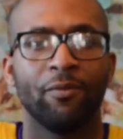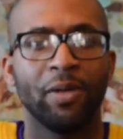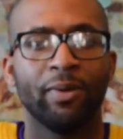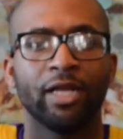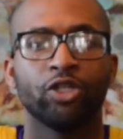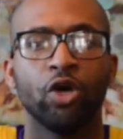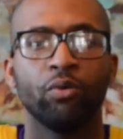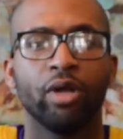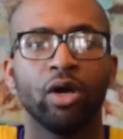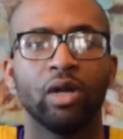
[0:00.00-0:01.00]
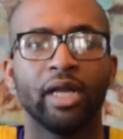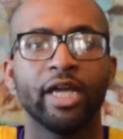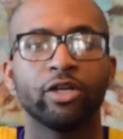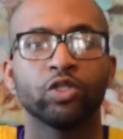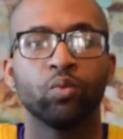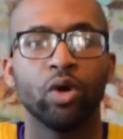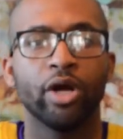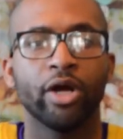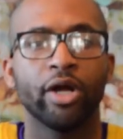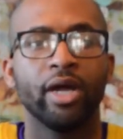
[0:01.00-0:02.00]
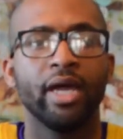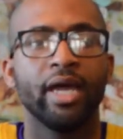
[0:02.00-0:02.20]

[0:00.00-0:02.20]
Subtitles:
For people that don't know, the Lakers were